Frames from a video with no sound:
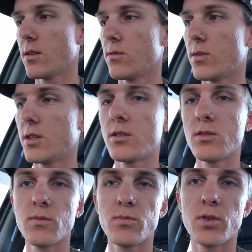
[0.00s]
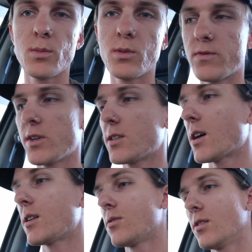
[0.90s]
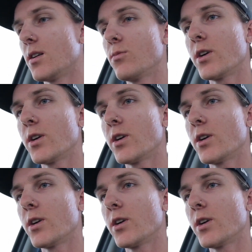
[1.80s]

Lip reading: One little problem fixed at a time.